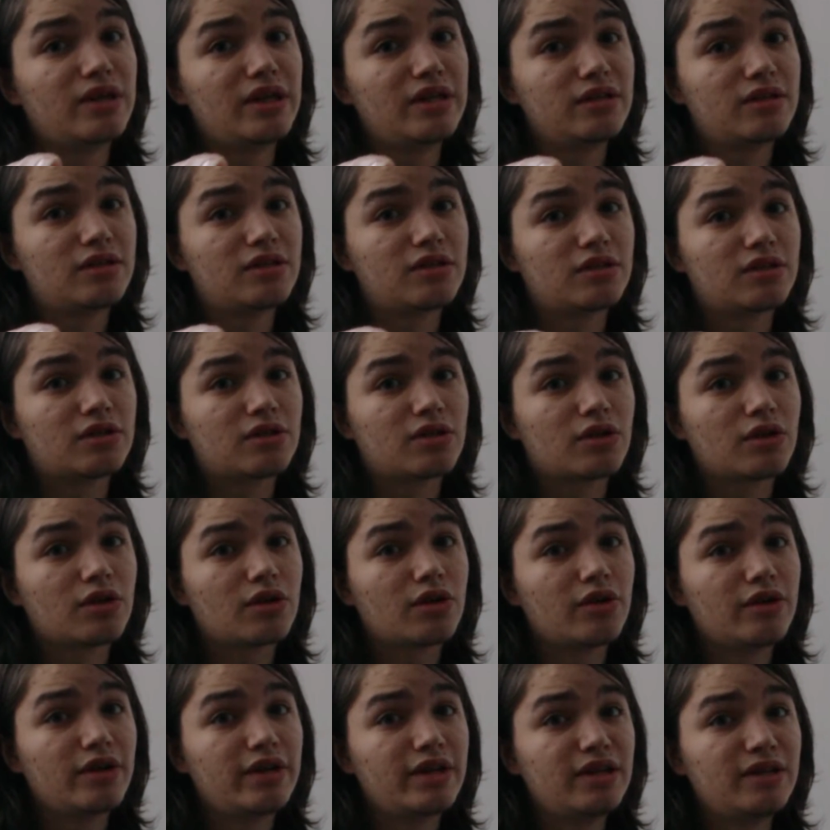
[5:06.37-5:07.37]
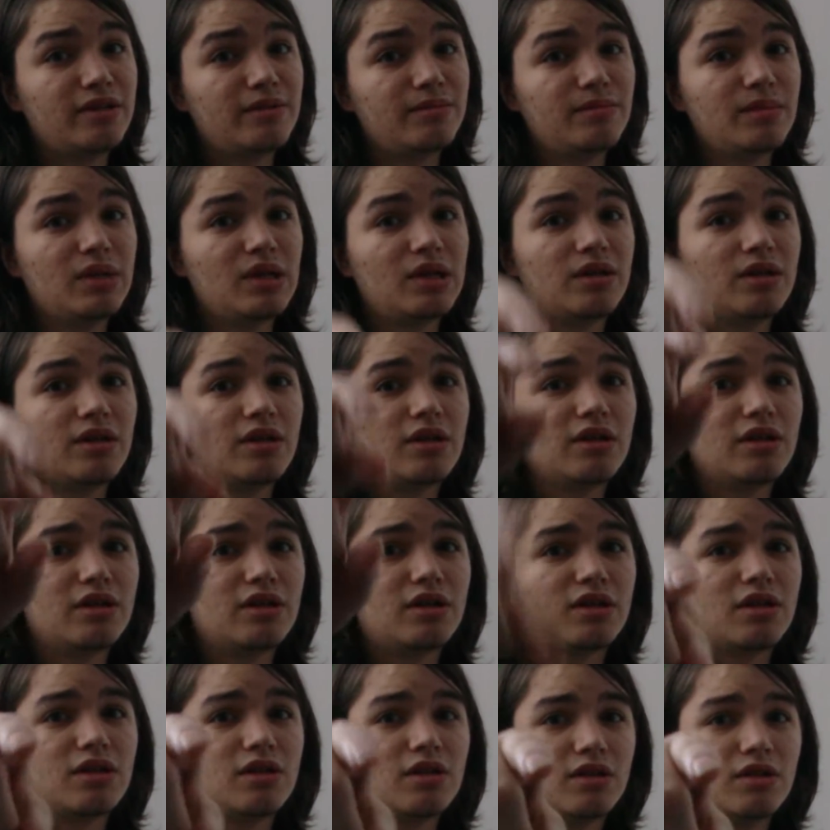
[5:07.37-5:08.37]
Instagram,
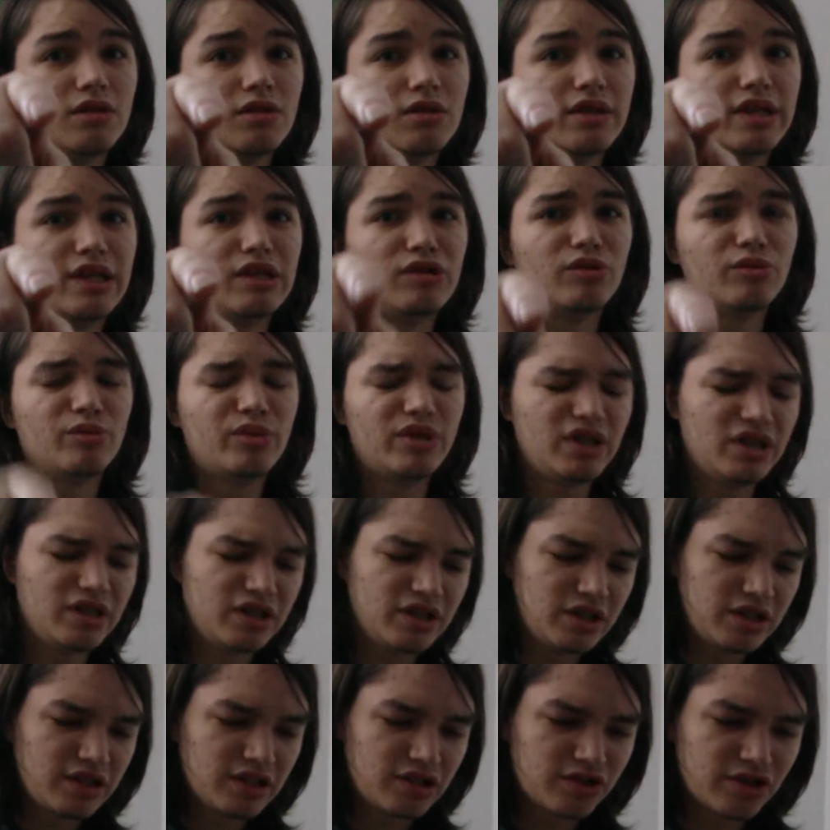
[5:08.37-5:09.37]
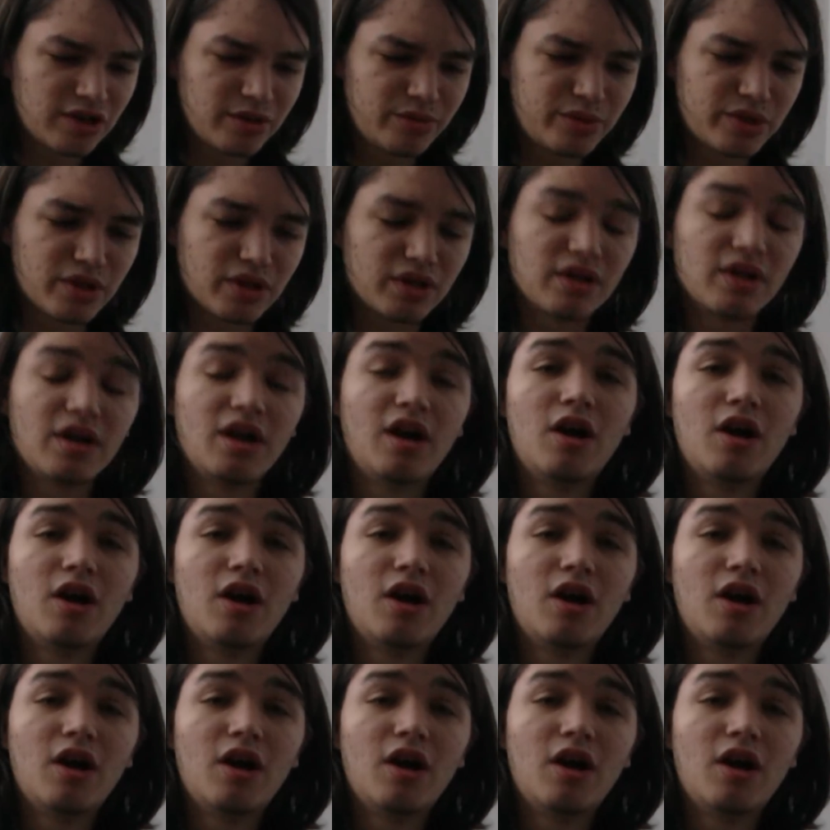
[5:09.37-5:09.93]
link will be in the description.